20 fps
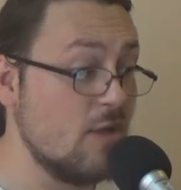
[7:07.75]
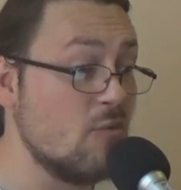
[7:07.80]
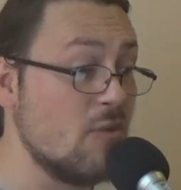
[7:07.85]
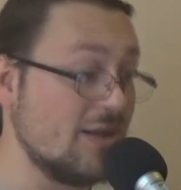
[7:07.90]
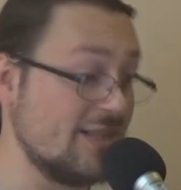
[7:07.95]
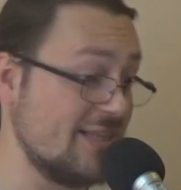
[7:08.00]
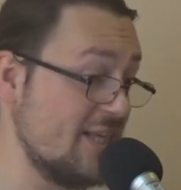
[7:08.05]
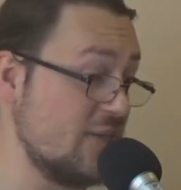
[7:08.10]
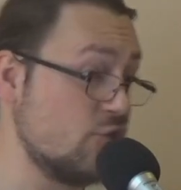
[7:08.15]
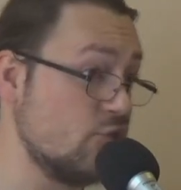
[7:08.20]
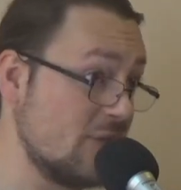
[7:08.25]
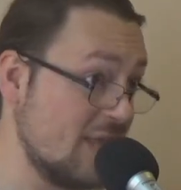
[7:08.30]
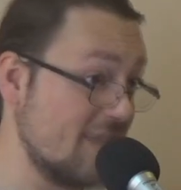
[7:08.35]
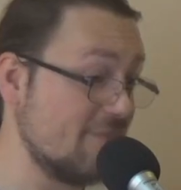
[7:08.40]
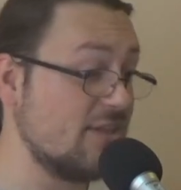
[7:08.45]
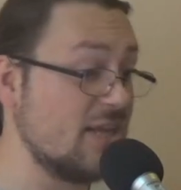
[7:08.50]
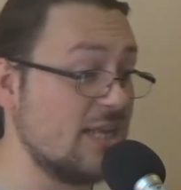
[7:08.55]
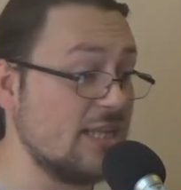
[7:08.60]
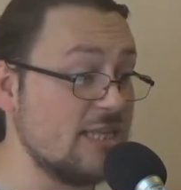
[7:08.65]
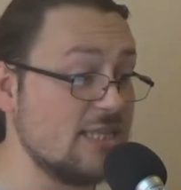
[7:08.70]
What they should
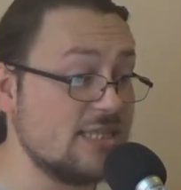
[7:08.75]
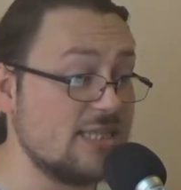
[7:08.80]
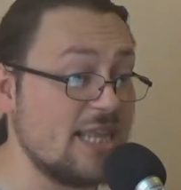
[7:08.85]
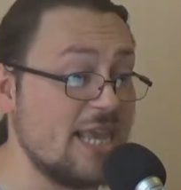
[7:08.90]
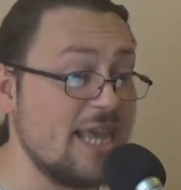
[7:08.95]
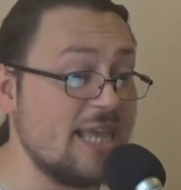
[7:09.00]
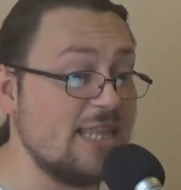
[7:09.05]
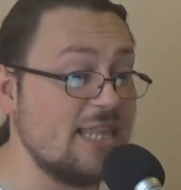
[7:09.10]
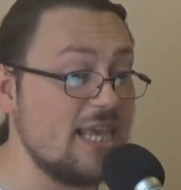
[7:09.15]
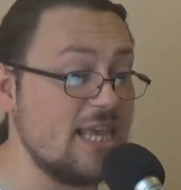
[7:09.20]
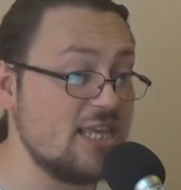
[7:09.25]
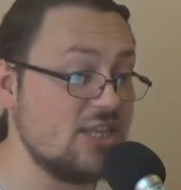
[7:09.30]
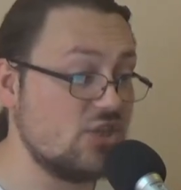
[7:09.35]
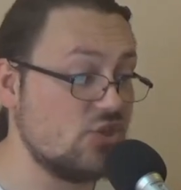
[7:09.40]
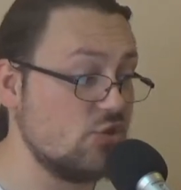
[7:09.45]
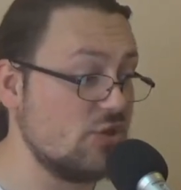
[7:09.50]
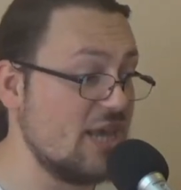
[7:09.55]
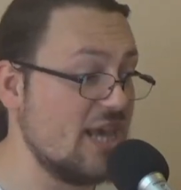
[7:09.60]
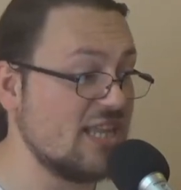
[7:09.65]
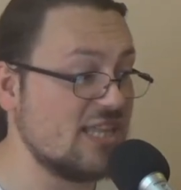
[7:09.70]
have done instead is
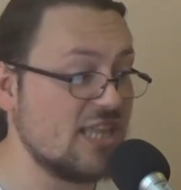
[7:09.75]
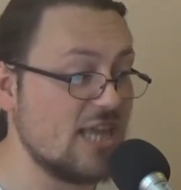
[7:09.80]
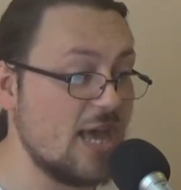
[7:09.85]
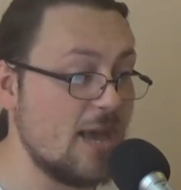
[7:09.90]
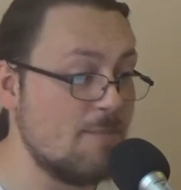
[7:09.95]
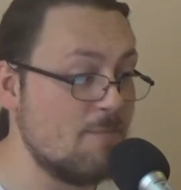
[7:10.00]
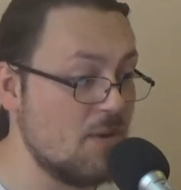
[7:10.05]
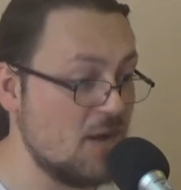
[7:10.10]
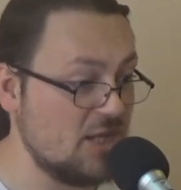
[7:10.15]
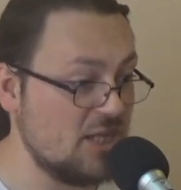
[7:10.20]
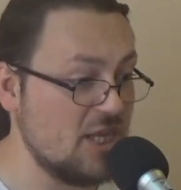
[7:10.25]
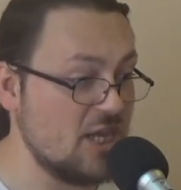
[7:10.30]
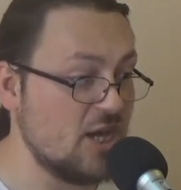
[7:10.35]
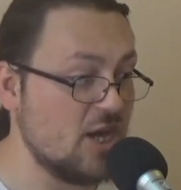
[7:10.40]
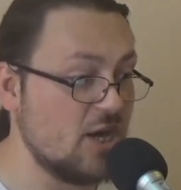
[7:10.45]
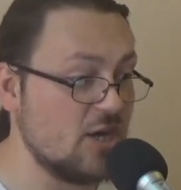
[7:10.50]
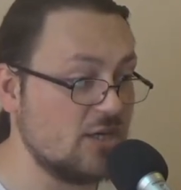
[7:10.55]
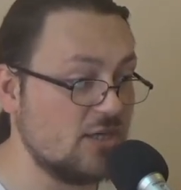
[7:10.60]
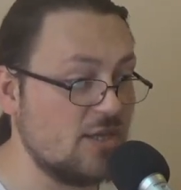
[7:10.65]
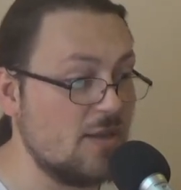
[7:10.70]
to get a
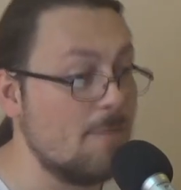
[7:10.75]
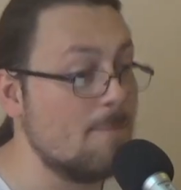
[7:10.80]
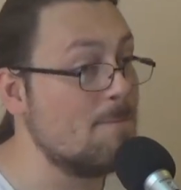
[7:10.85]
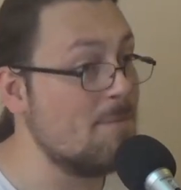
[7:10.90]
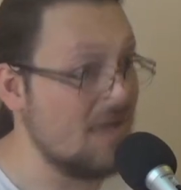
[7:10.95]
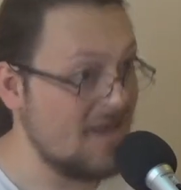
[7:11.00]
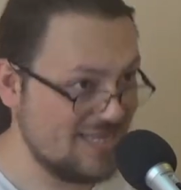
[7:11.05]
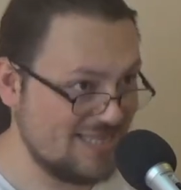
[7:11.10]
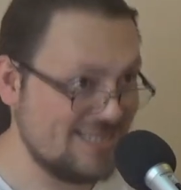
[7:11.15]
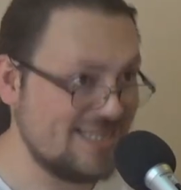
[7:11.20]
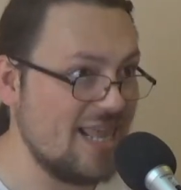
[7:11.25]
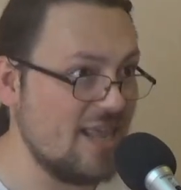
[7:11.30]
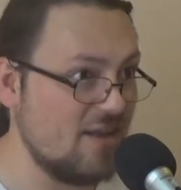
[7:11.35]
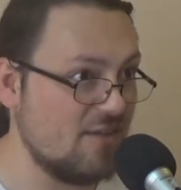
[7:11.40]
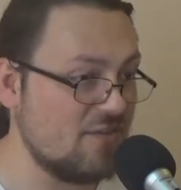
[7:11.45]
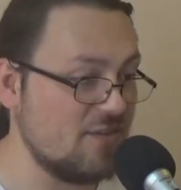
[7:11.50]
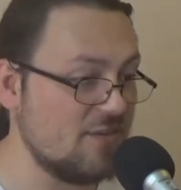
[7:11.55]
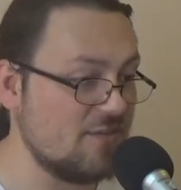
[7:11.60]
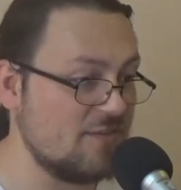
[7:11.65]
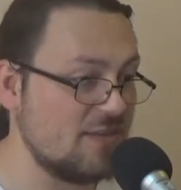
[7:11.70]
bodyguard, by
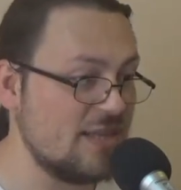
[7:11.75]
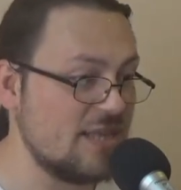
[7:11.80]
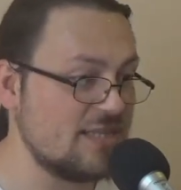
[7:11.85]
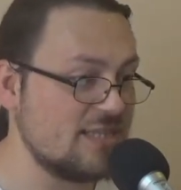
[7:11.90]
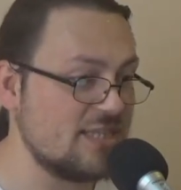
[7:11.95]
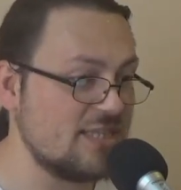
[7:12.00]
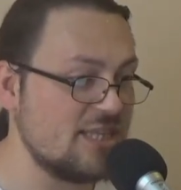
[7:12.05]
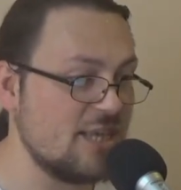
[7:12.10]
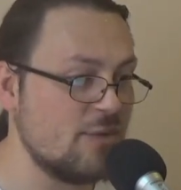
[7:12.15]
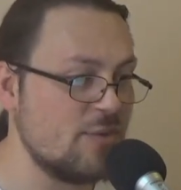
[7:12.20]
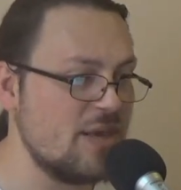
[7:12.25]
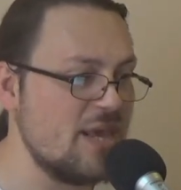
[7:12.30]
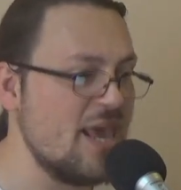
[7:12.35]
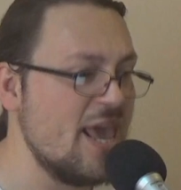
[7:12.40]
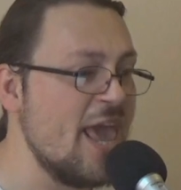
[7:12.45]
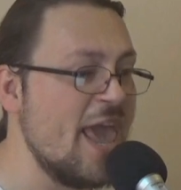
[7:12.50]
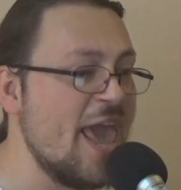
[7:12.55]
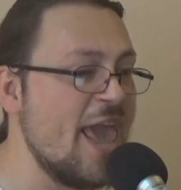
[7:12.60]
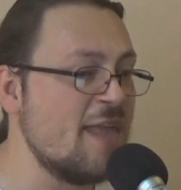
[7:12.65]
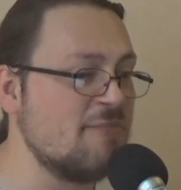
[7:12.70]
stealth if necessary,
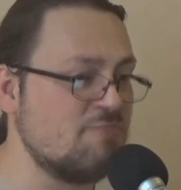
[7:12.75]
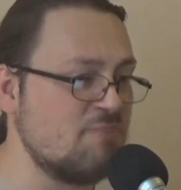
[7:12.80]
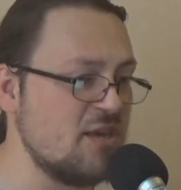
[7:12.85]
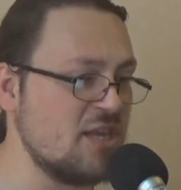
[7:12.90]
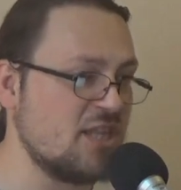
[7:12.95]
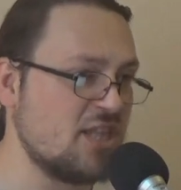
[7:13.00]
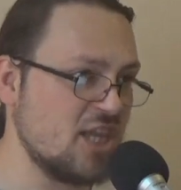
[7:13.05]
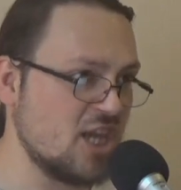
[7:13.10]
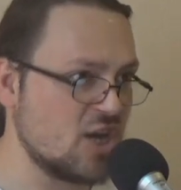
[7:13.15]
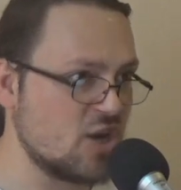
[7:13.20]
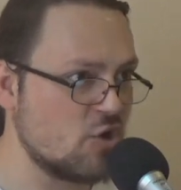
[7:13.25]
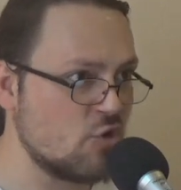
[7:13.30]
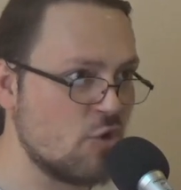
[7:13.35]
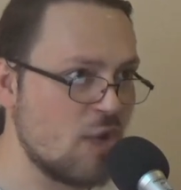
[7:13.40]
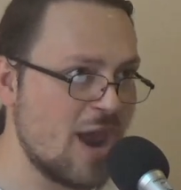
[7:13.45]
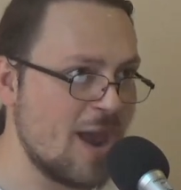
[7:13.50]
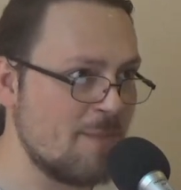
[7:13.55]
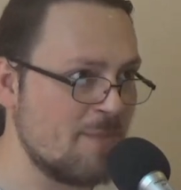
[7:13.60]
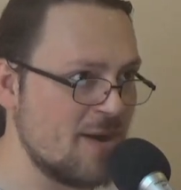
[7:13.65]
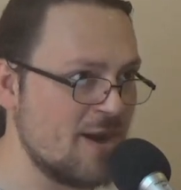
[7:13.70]
and beat the
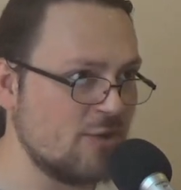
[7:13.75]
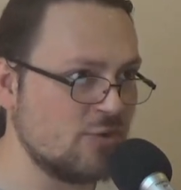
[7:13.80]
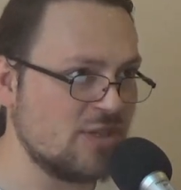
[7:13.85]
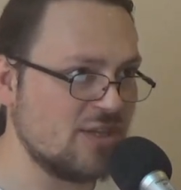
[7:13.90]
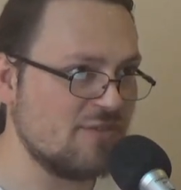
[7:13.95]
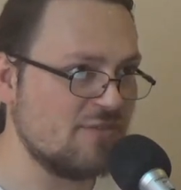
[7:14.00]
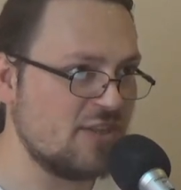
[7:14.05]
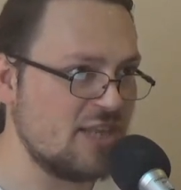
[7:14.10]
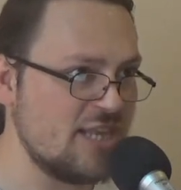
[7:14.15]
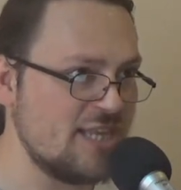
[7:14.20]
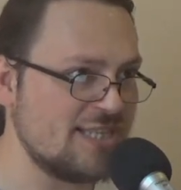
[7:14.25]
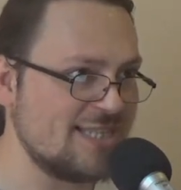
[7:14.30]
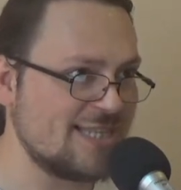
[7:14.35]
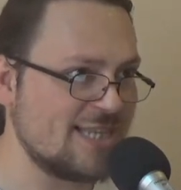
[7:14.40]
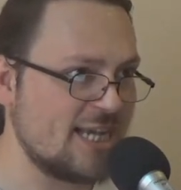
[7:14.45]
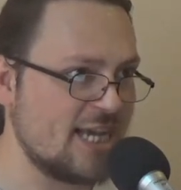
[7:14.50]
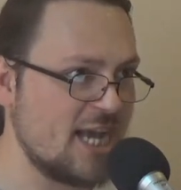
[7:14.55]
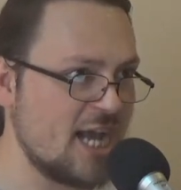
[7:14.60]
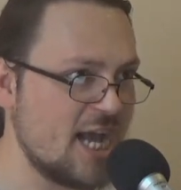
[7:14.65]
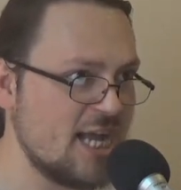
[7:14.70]
crap out of these
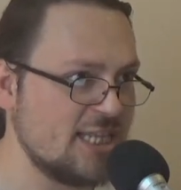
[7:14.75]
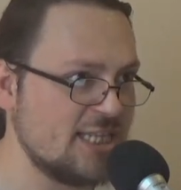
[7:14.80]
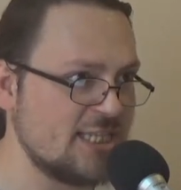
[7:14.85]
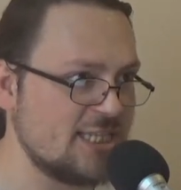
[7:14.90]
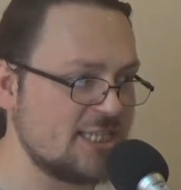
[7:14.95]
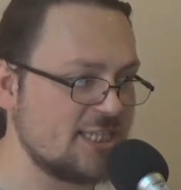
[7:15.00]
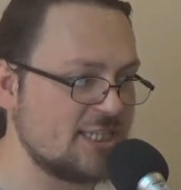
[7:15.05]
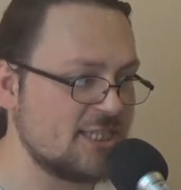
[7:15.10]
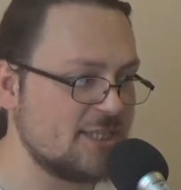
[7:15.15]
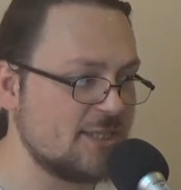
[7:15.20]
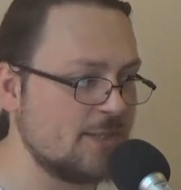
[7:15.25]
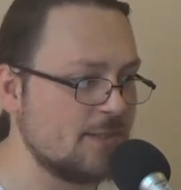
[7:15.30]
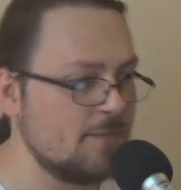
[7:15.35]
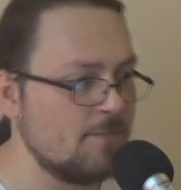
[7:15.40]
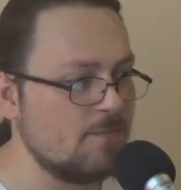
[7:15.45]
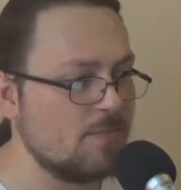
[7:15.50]
cunts.